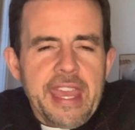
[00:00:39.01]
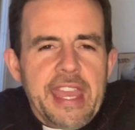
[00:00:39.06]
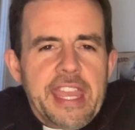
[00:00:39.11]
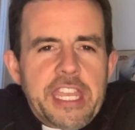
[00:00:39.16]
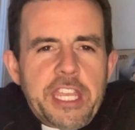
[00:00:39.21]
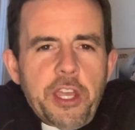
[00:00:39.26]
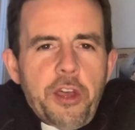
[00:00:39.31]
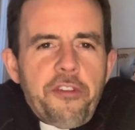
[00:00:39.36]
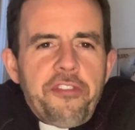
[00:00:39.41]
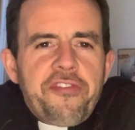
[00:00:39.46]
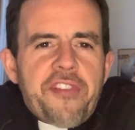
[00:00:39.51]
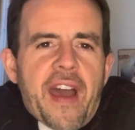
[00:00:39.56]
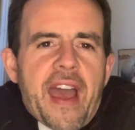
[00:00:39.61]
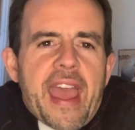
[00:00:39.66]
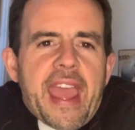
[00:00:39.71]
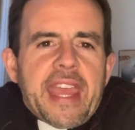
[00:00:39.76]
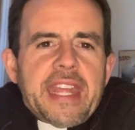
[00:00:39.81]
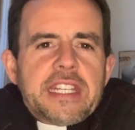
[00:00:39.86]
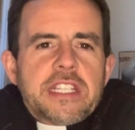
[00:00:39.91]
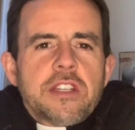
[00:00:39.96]
you'll
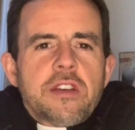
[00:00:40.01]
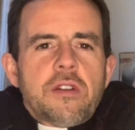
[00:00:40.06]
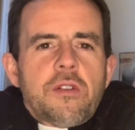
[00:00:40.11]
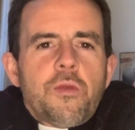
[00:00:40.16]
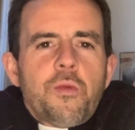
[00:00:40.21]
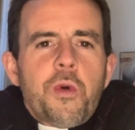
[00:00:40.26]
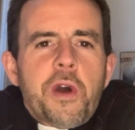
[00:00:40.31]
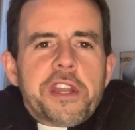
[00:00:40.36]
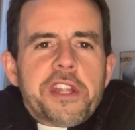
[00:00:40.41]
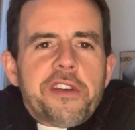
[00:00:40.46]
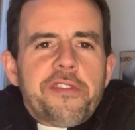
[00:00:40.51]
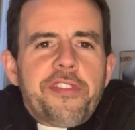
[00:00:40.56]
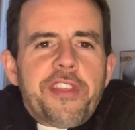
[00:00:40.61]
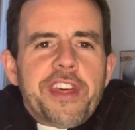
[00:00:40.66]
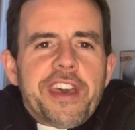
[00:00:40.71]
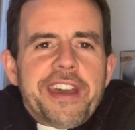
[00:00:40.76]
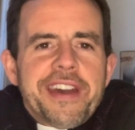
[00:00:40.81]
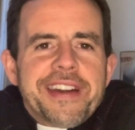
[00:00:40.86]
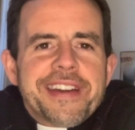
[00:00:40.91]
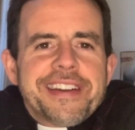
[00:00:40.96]
find one of
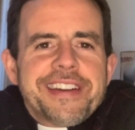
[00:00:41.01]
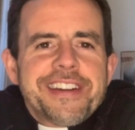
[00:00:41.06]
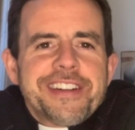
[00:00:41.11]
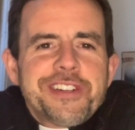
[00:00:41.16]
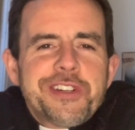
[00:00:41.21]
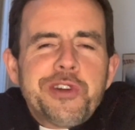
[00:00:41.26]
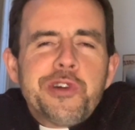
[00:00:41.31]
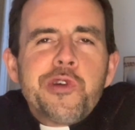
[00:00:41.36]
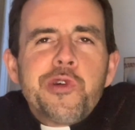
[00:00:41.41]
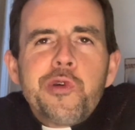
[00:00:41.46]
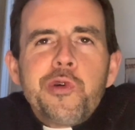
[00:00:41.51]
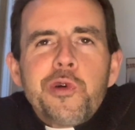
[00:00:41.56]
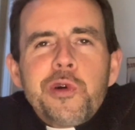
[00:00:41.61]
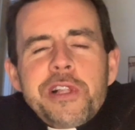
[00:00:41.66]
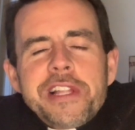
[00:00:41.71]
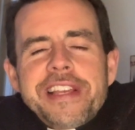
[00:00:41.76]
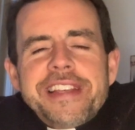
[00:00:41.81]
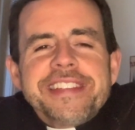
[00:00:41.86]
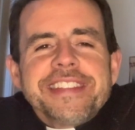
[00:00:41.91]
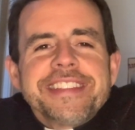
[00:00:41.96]
the
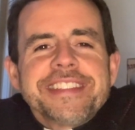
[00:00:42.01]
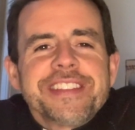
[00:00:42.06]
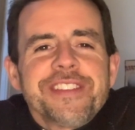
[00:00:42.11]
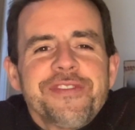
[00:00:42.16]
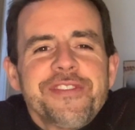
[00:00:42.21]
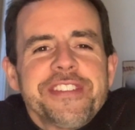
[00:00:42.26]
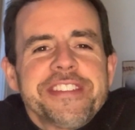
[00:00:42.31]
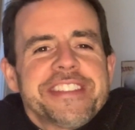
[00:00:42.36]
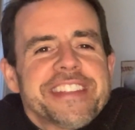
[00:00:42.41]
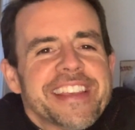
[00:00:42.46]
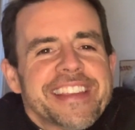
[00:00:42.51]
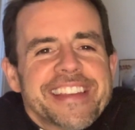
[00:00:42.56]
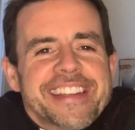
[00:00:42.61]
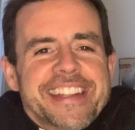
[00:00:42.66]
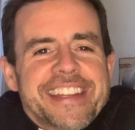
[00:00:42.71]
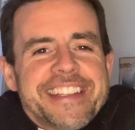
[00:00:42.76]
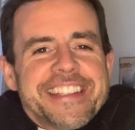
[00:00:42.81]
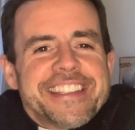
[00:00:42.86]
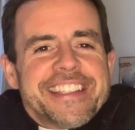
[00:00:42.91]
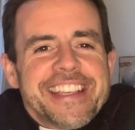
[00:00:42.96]
coolest
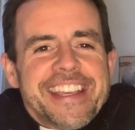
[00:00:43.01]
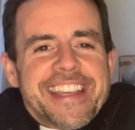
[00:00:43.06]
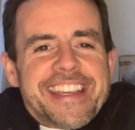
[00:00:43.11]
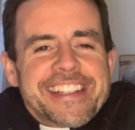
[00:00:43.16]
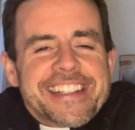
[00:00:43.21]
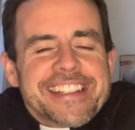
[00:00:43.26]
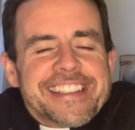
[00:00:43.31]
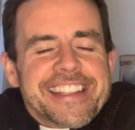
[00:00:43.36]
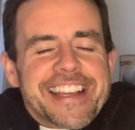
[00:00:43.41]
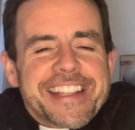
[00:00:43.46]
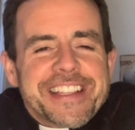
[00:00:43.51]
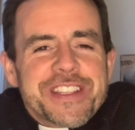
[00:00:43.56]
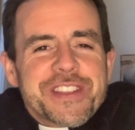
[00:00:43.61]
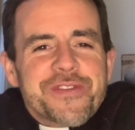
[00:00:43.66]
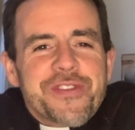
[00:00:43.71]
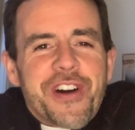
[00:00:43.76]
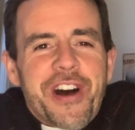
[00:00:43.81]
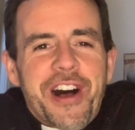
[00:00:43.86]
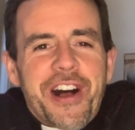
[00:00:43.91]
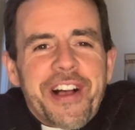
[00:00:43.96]
facilities in Glens
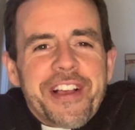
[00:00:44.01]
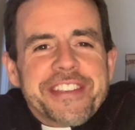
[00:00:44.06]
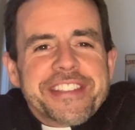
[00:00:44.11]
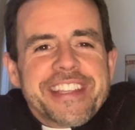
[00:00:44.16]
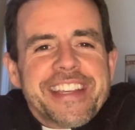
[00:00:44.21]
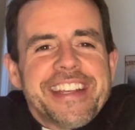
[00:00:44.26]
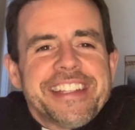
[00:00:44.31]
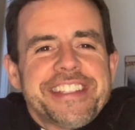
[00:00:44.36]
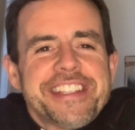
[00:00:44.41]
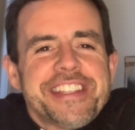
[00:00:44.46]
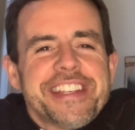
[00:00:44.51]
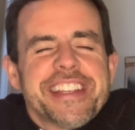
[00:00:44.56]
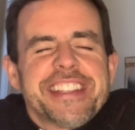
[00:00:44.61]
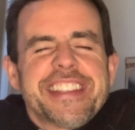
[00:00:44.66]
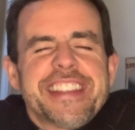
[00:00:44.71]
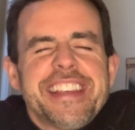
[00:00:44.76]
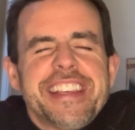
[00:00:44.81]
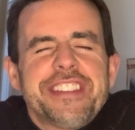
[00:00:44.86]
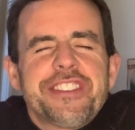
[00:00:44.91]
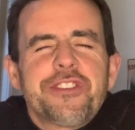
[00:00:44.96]
Falls. It's
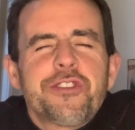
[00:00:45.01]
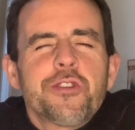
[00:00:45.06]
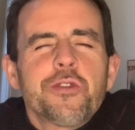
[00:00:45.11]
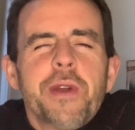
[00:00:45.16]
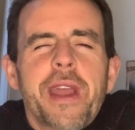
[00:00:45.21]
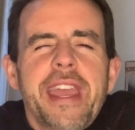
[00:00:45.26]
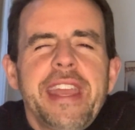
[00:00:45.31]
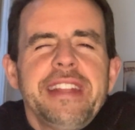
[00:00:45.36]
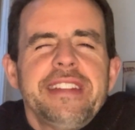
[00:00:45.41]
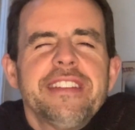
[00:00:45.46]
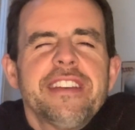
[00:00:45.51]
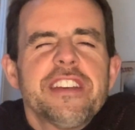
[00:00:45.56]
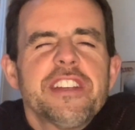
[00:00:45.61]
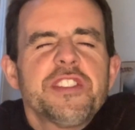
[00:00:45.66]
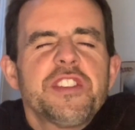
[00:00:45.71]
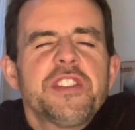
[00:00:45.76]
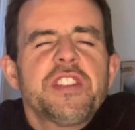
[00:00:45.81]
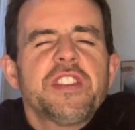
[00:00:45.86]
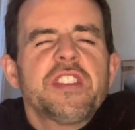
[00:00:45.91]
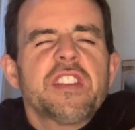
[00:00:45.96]
just this great
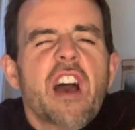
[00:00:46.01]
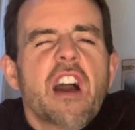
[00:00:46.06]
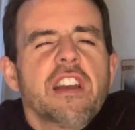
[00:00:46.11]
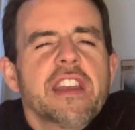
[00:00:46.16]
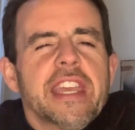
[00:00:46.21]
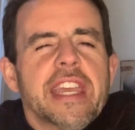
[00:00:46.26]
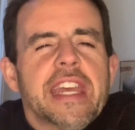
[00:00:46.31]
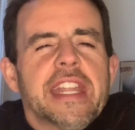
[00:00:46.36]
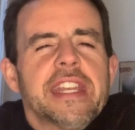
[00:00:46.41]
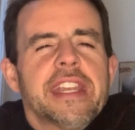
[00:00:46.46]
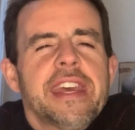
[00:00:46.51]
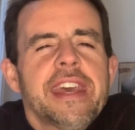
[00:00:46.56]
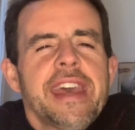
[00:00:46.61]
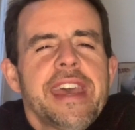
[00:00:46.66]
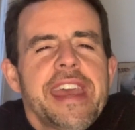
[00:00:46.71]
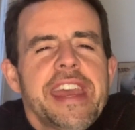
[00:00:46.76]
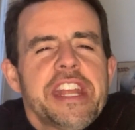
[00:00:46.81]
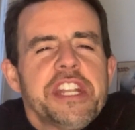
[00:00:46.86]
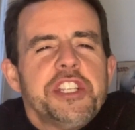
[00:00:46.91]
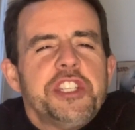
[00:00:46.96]
sunken
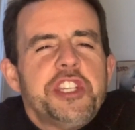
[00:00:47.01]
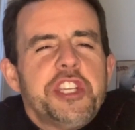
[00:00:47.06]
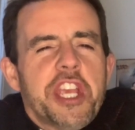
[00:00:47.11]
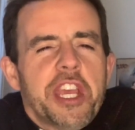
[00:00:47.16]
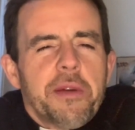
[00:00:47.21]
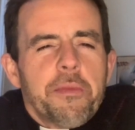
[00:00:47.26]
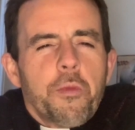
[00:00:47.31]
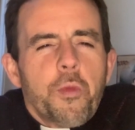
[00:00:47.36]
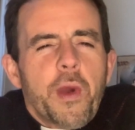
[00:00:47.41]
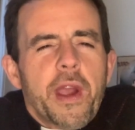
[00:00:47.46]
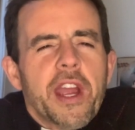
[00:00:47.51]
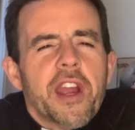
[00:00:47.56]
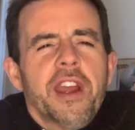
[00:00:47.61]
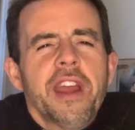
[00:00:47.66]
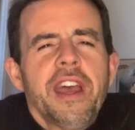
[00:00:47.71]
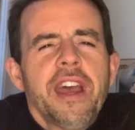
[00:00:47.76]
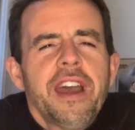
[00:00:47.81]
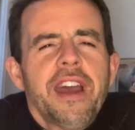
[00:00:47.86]
gym where